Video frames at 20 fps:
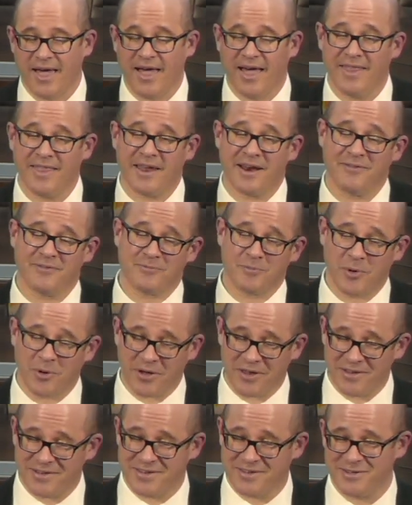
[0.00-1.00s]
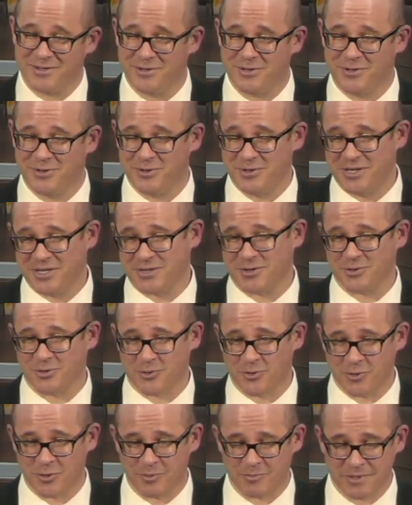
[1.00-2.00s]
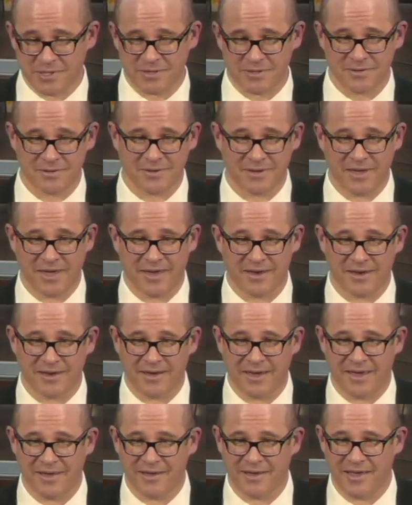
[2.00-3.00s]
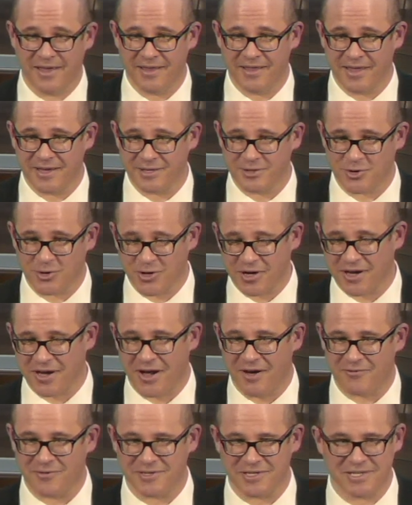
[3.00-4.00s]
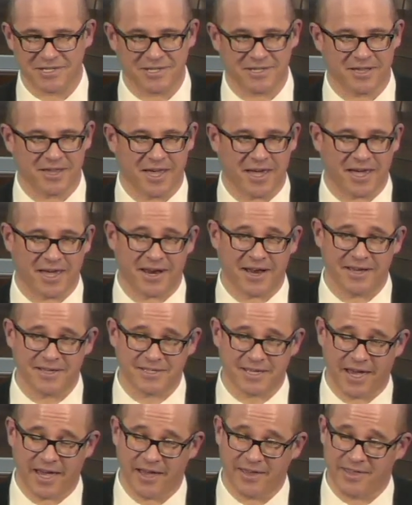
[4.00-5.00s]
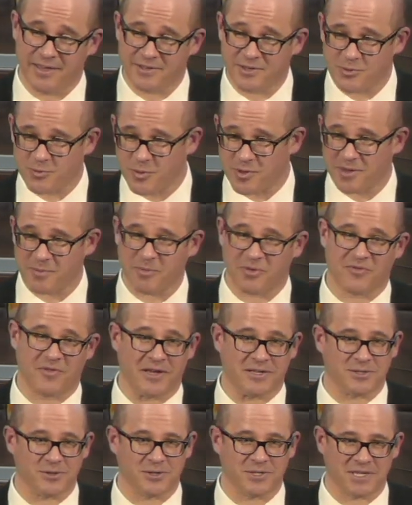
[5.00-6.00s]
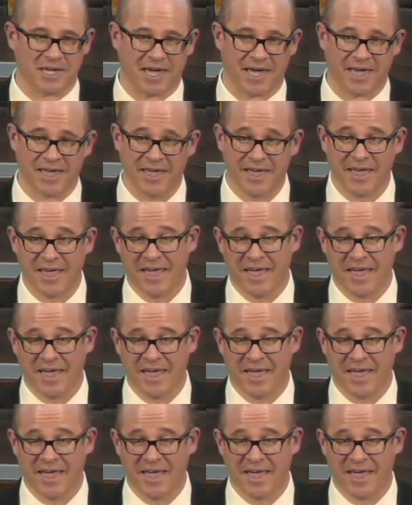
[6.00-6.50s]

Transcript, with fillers: And then I've spoken to judicial groups and like circuit conferences and like, and I say, this is what the professors say.